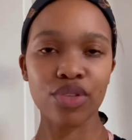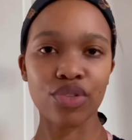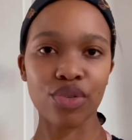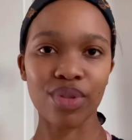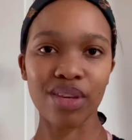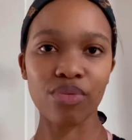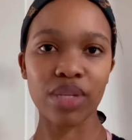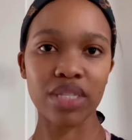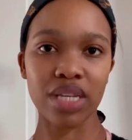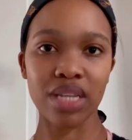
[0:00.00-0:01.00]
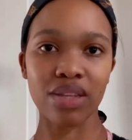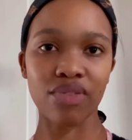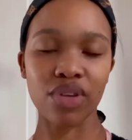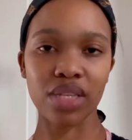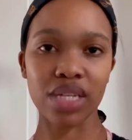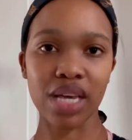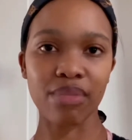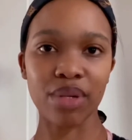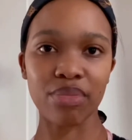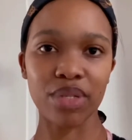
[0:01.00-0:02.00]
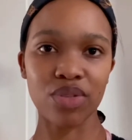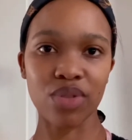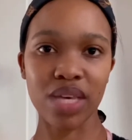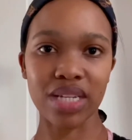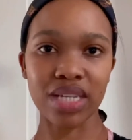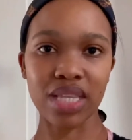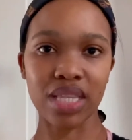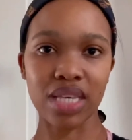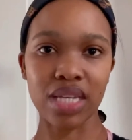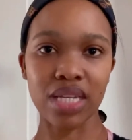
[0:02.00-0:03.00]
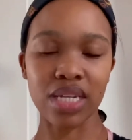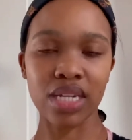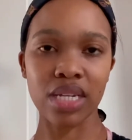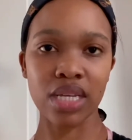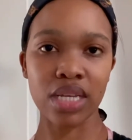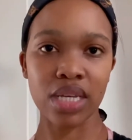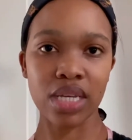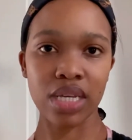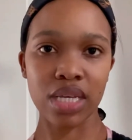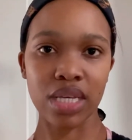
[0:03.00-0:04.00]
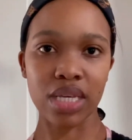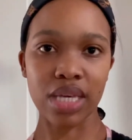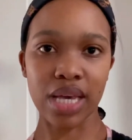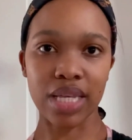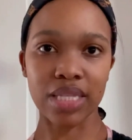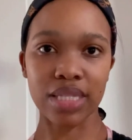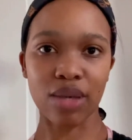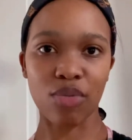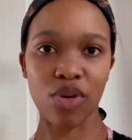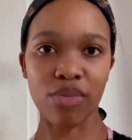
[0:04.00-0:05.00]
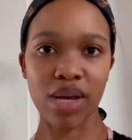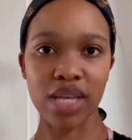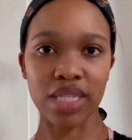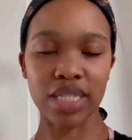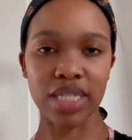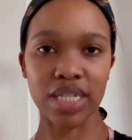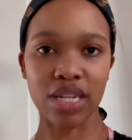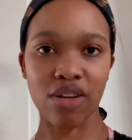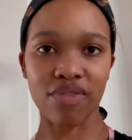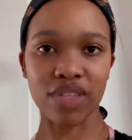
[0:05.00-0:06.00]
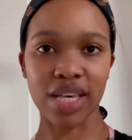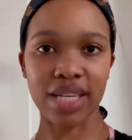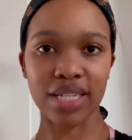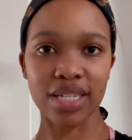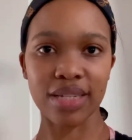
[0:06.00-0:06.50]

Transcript: So without wasting any further time, let me do that, and then yeah, sub one bar sitting after that.